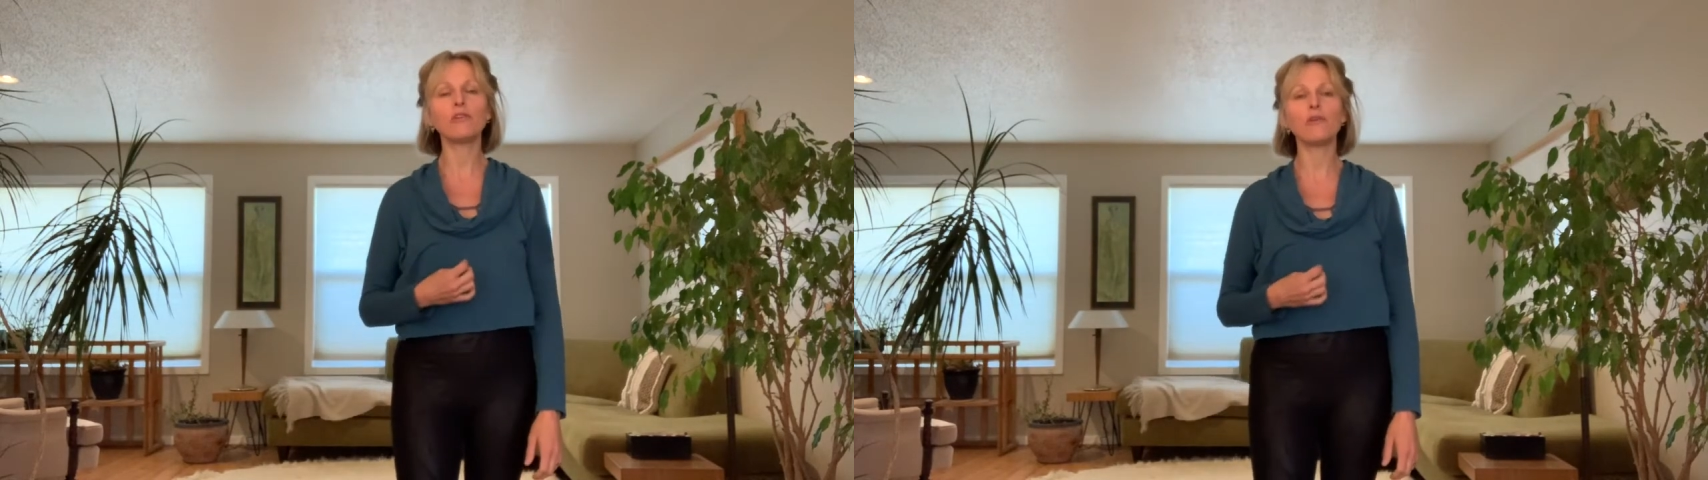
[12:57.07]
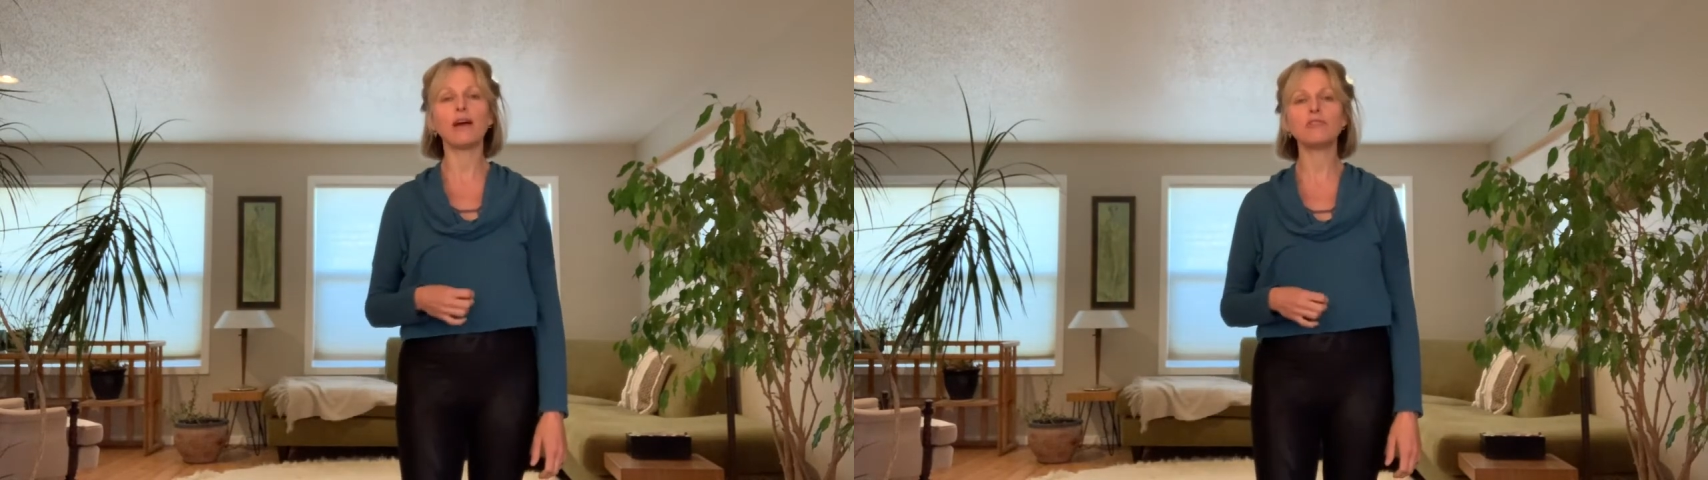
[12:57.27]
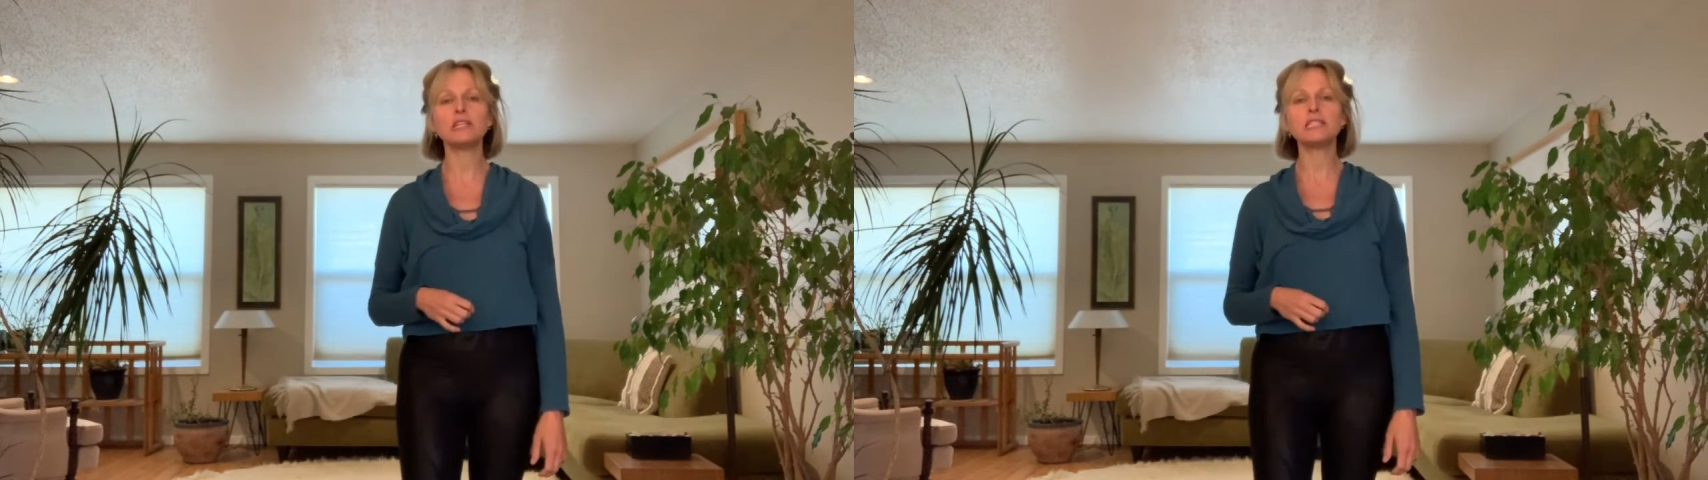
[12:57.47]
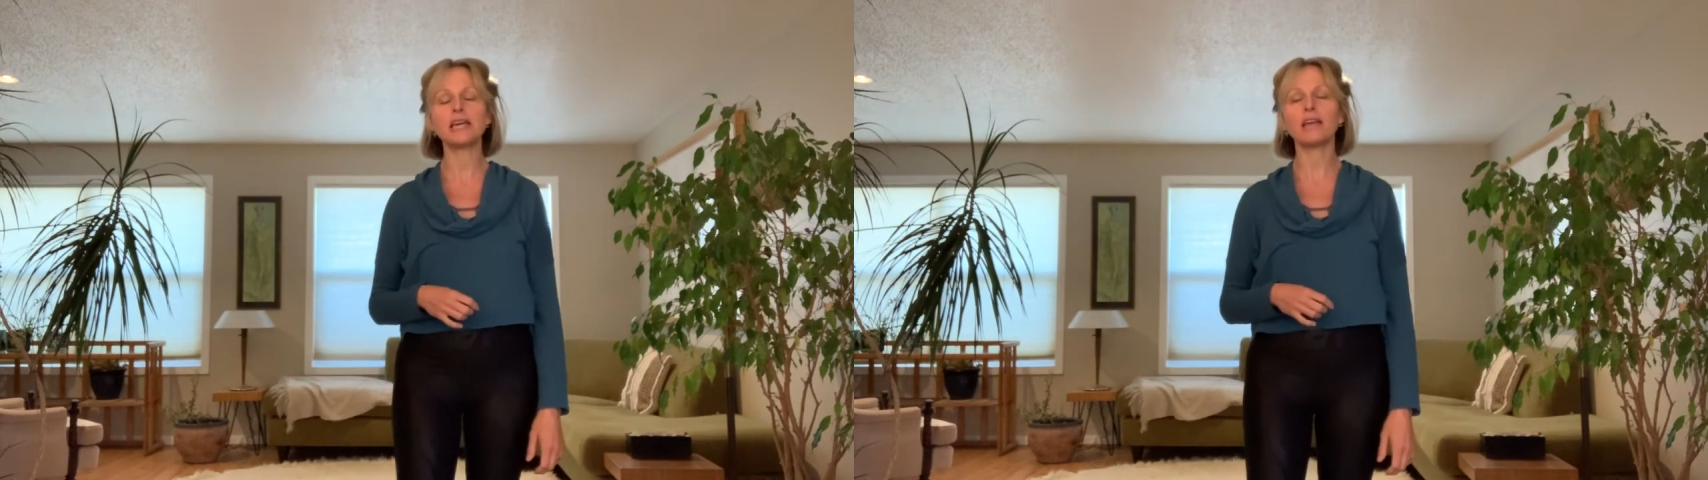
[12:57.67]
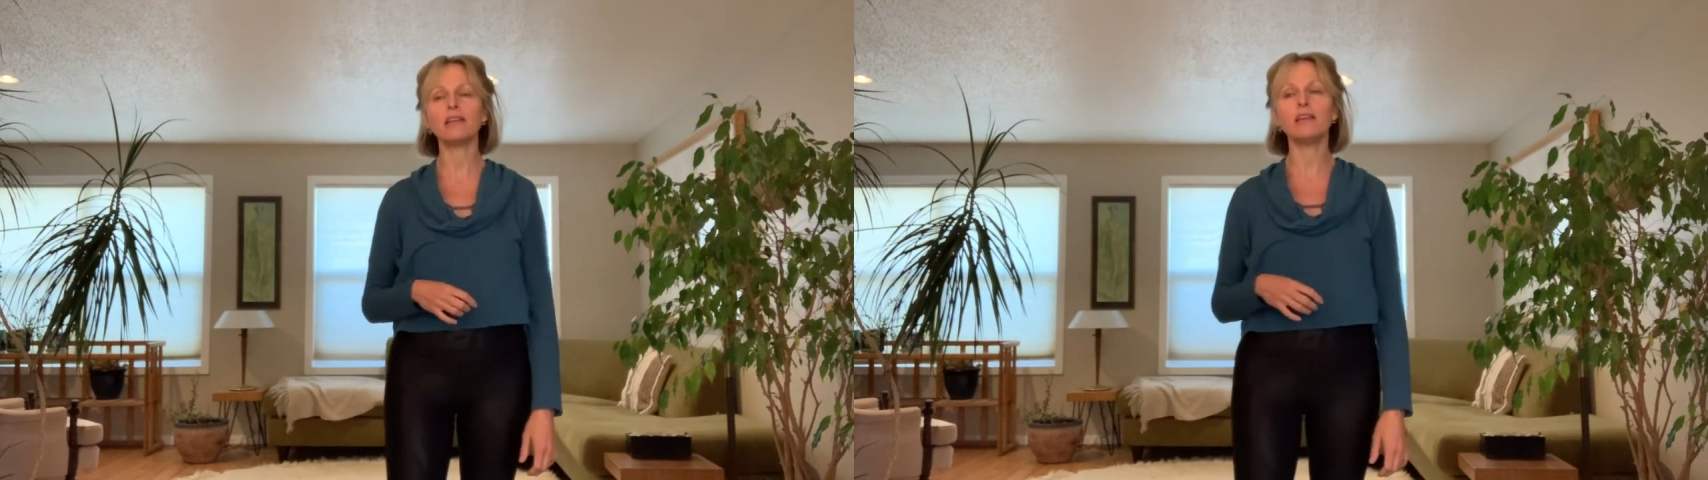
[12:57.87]
grounding
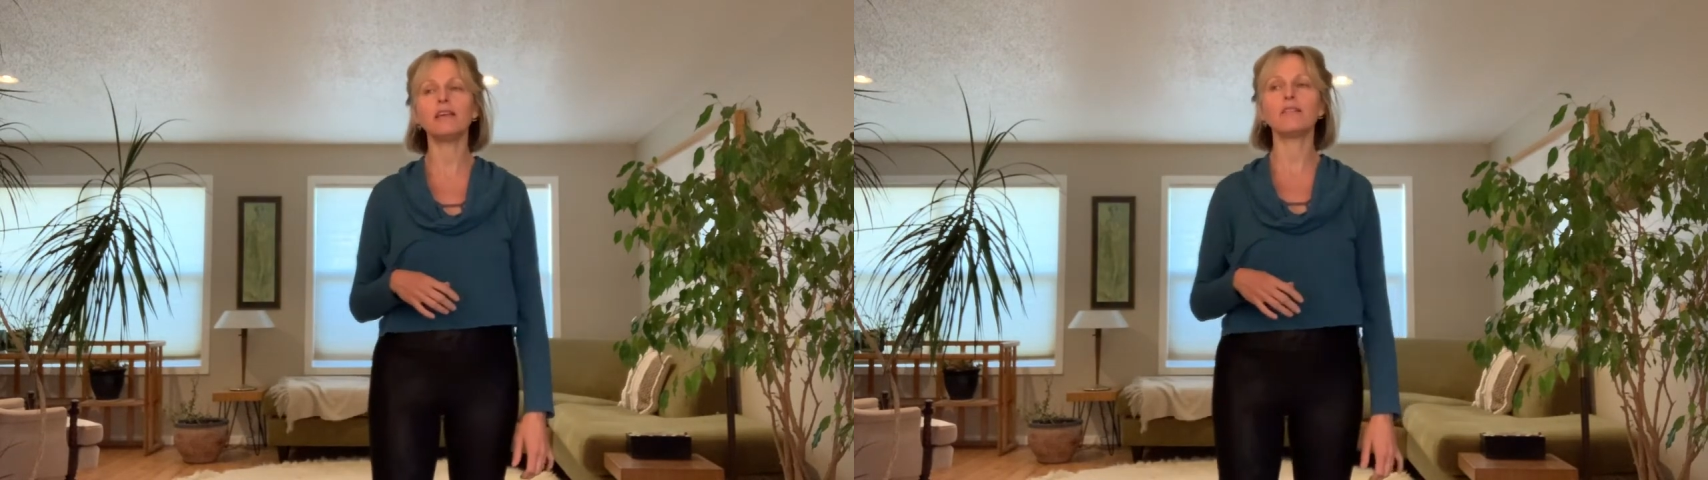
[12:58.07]
technique.